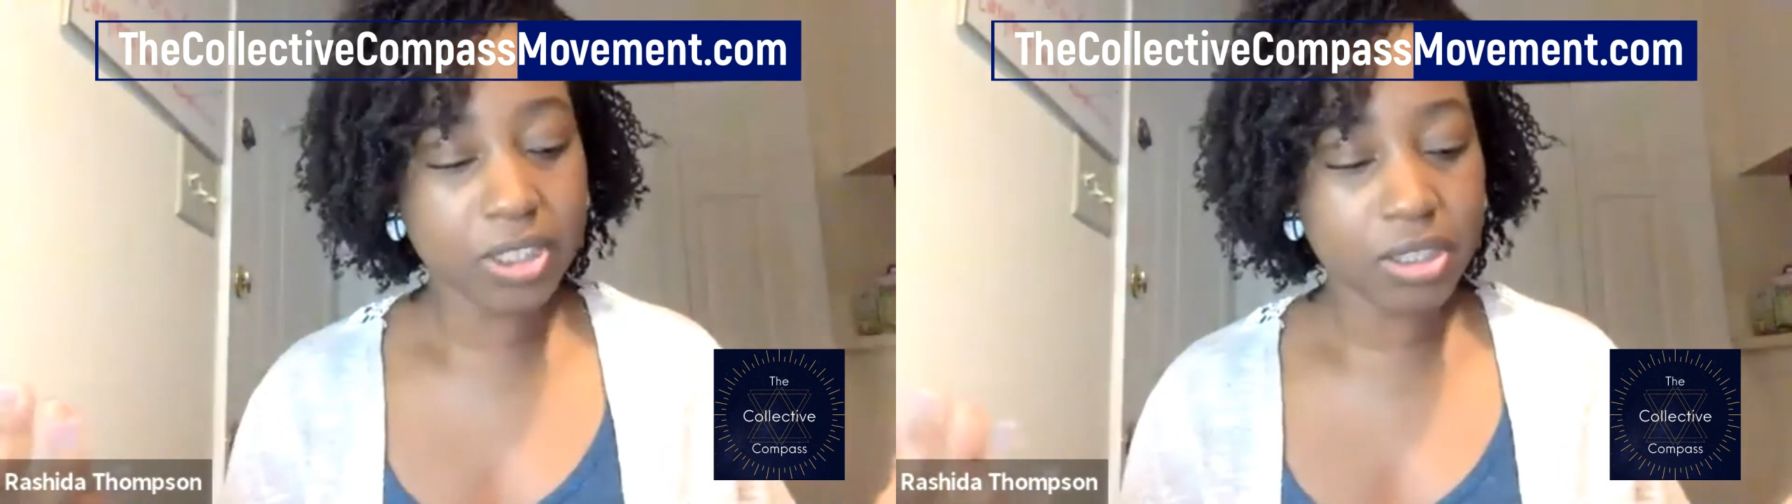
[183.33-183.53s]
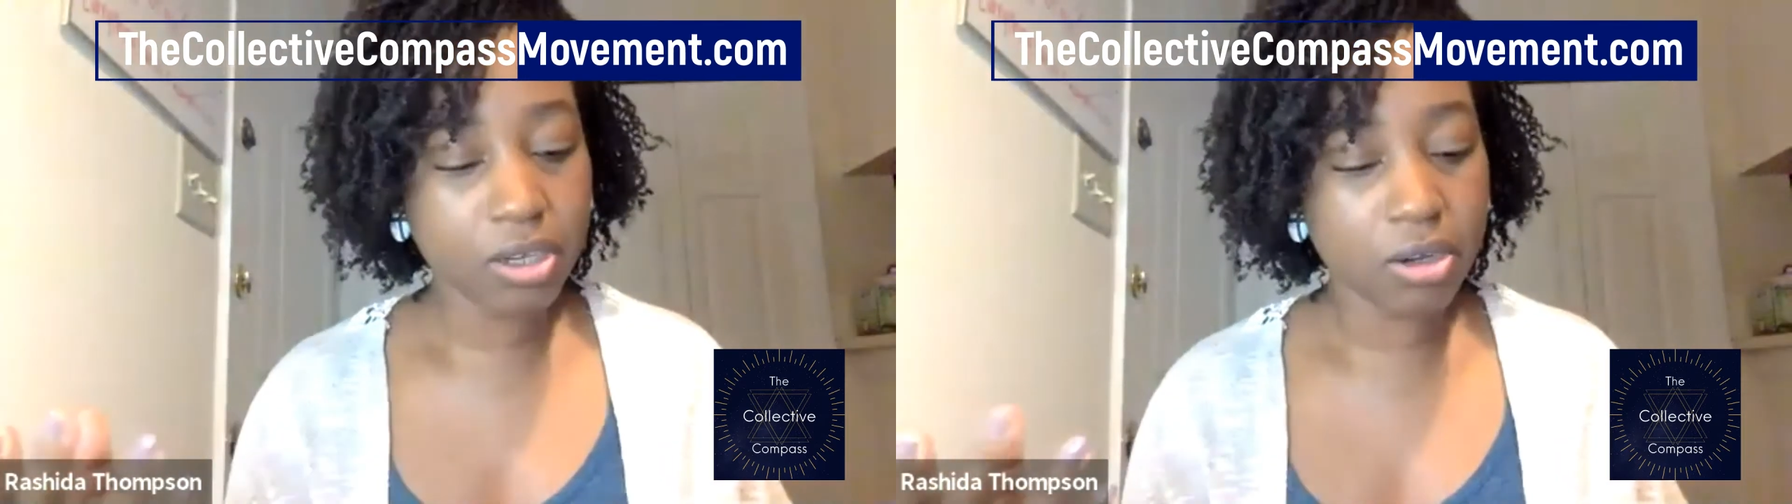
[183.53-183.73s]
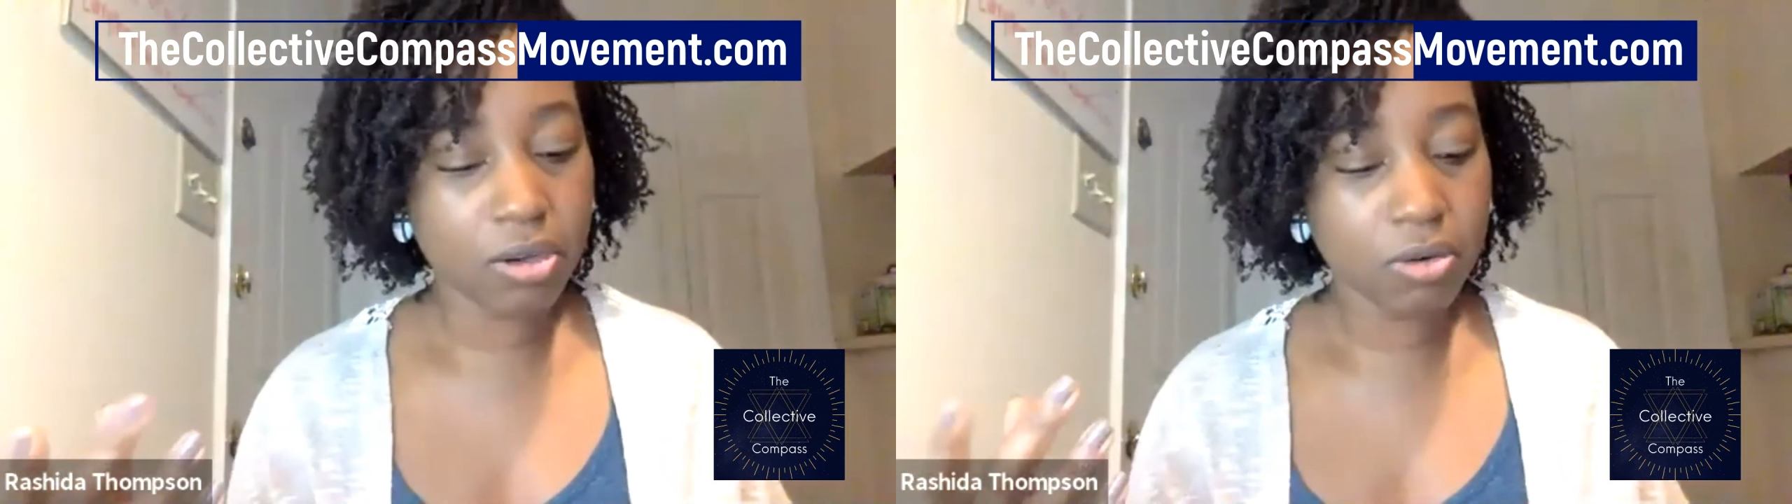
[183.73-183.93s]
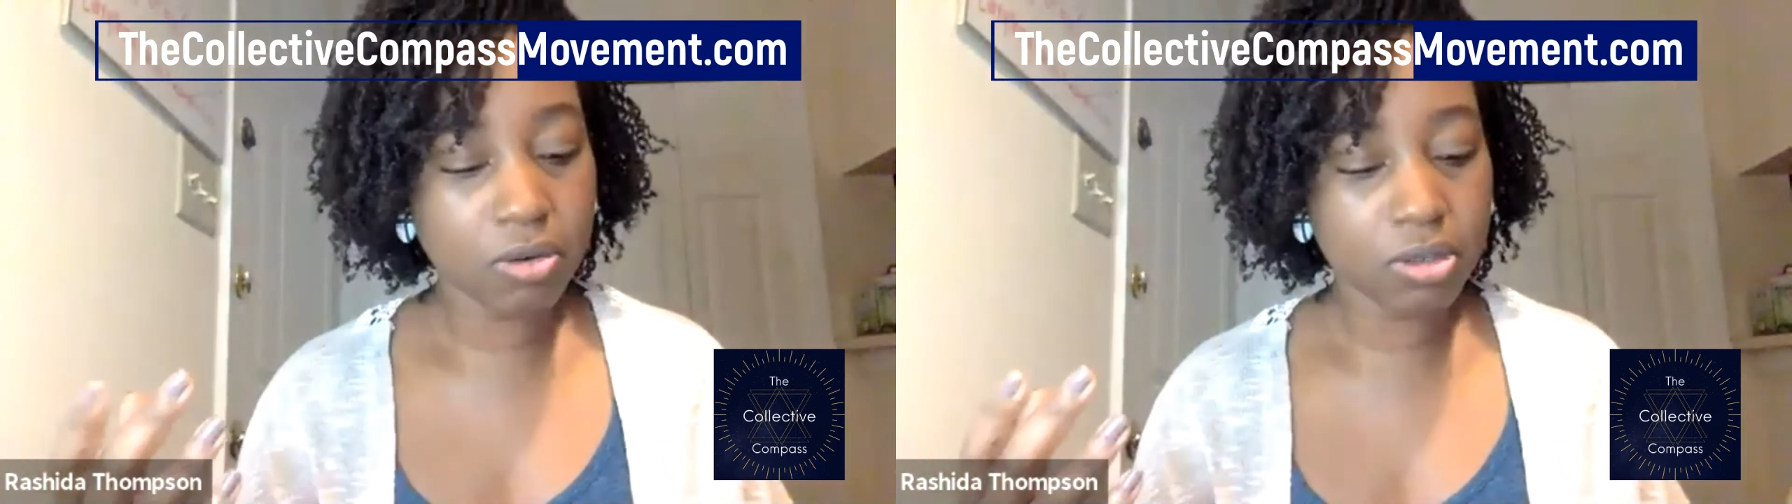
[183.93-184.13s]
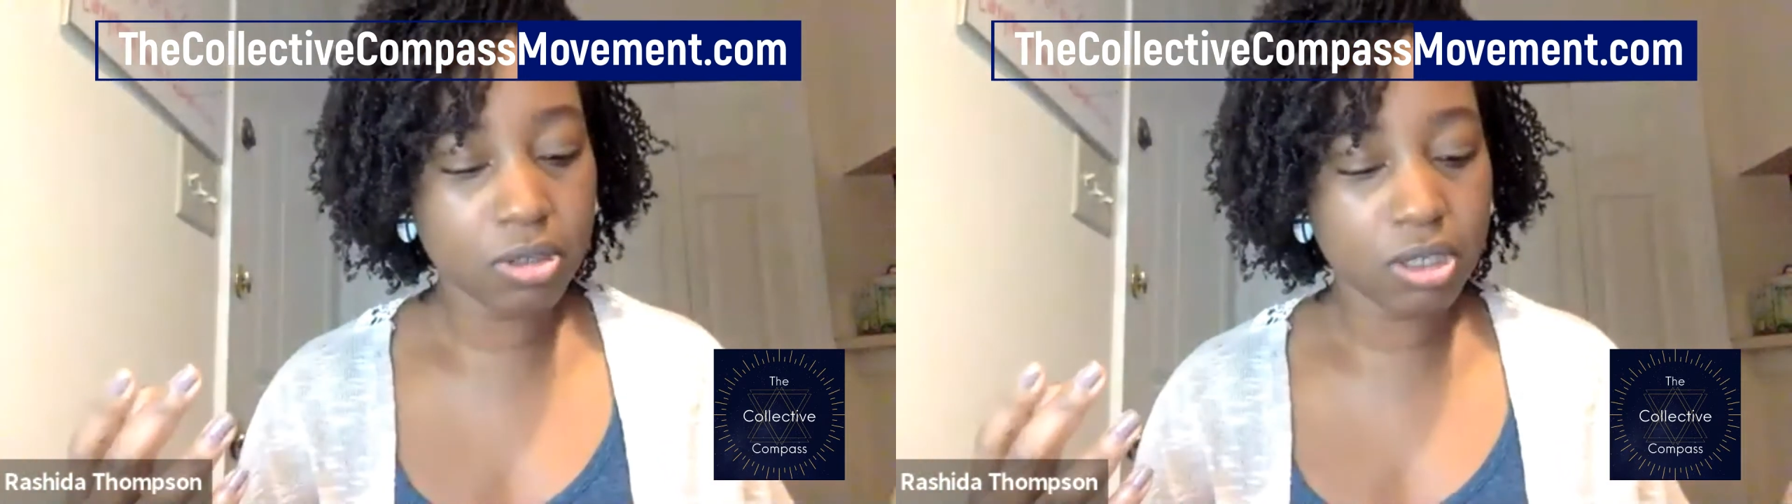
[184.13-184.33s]

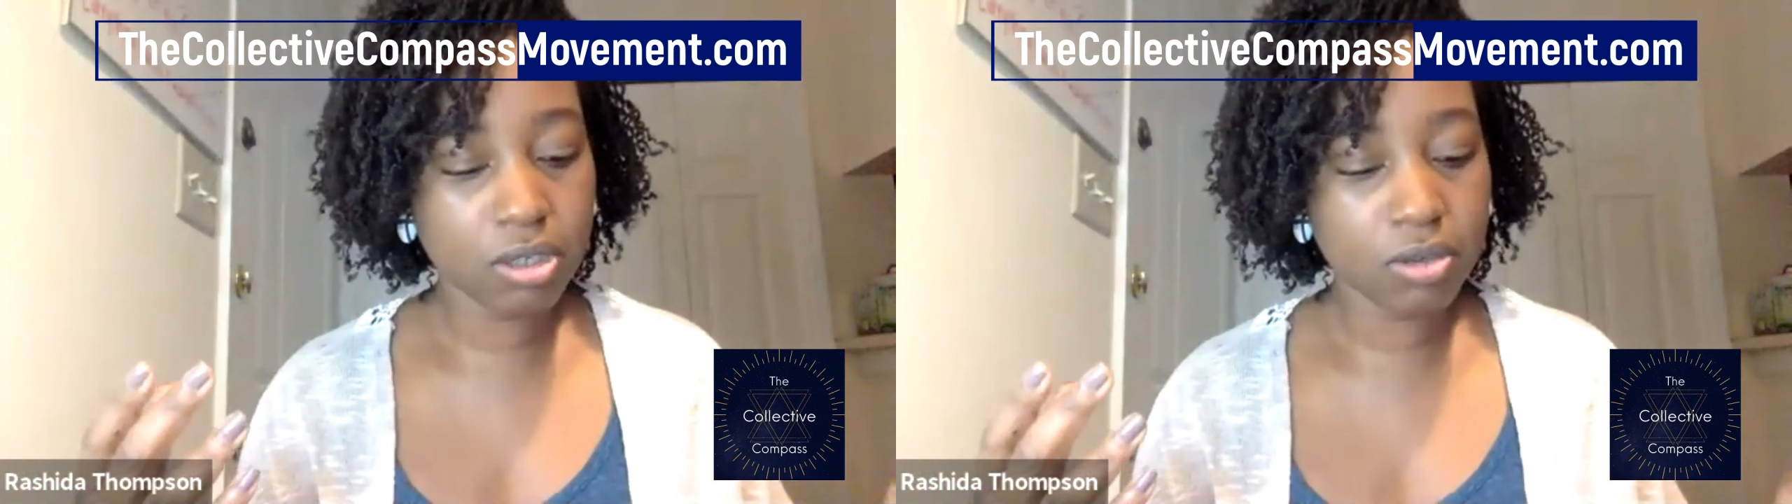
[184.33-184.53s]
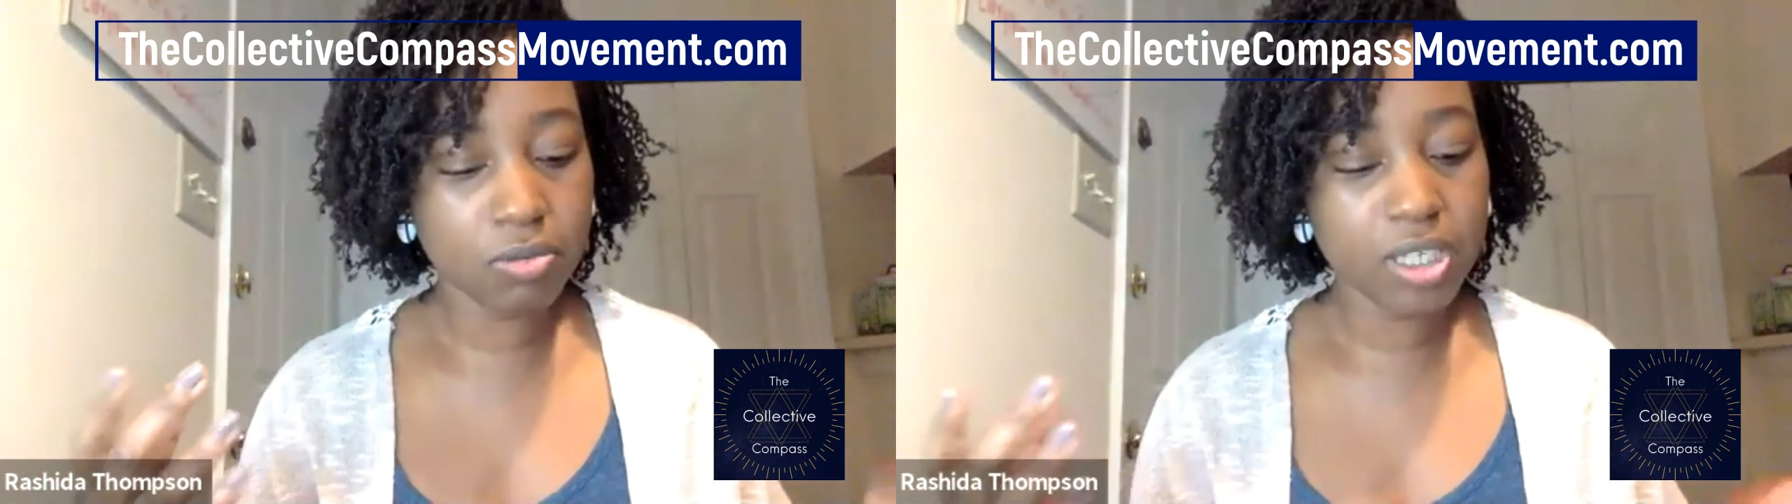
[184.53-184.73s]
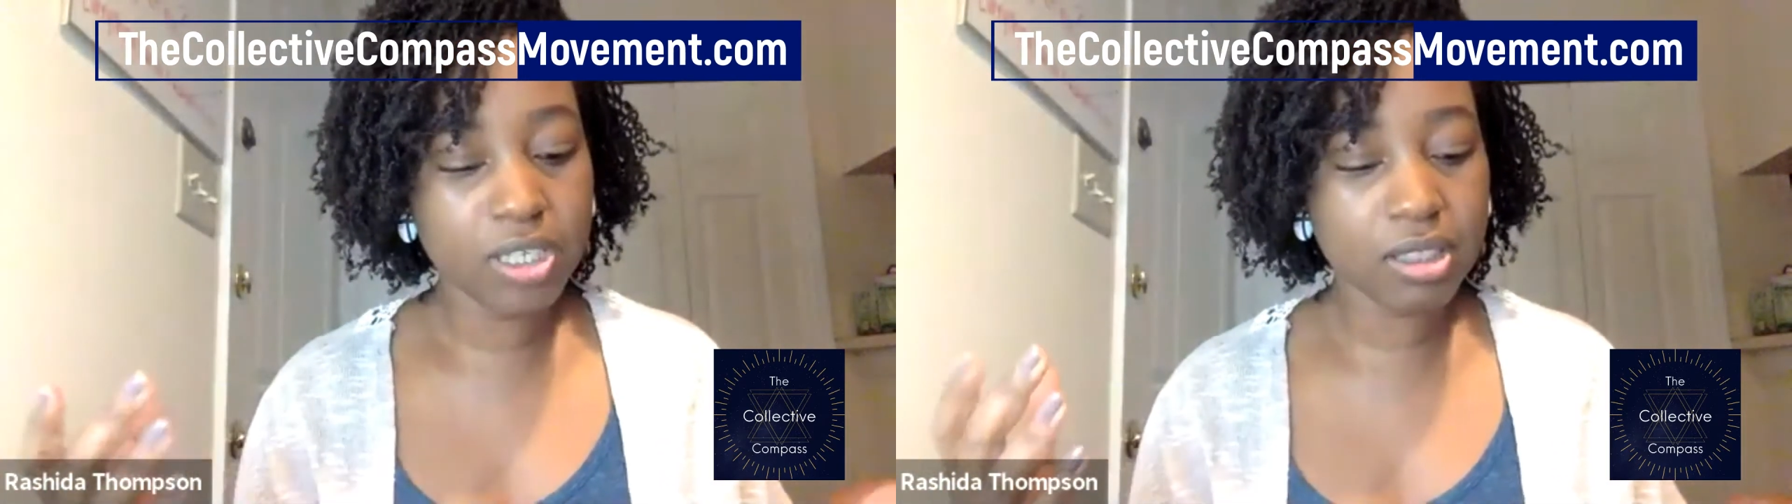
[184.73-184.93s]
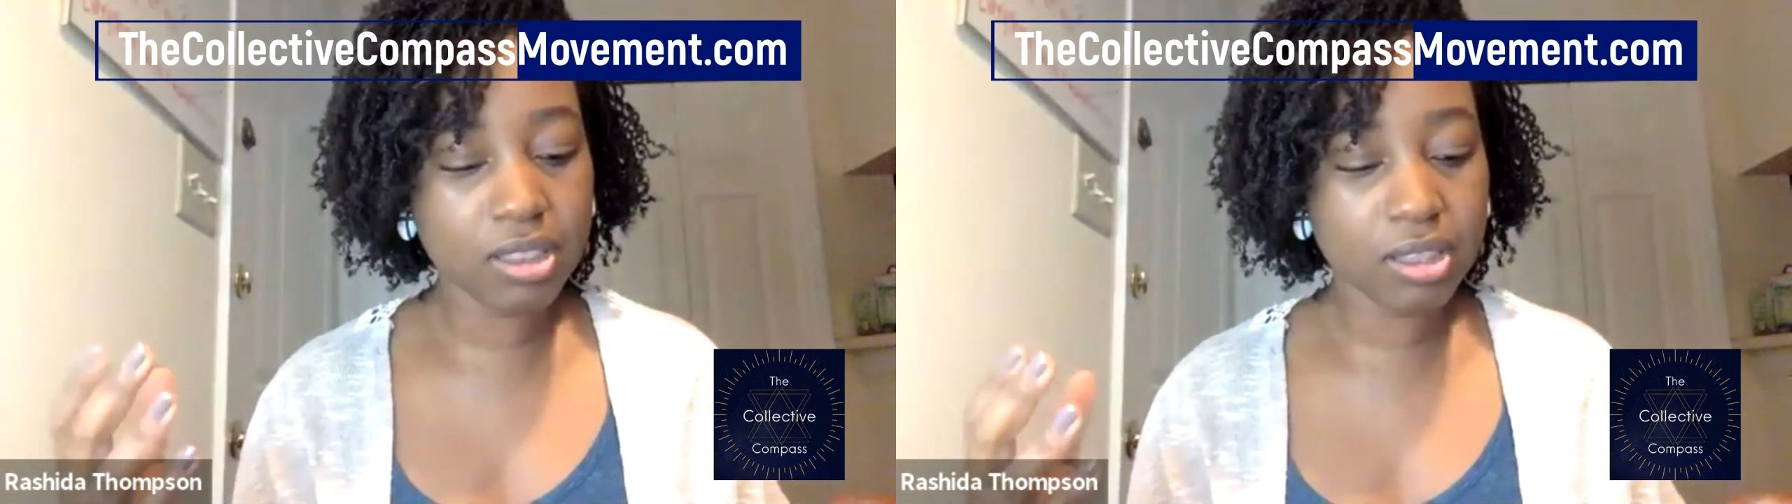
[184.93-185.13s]
So with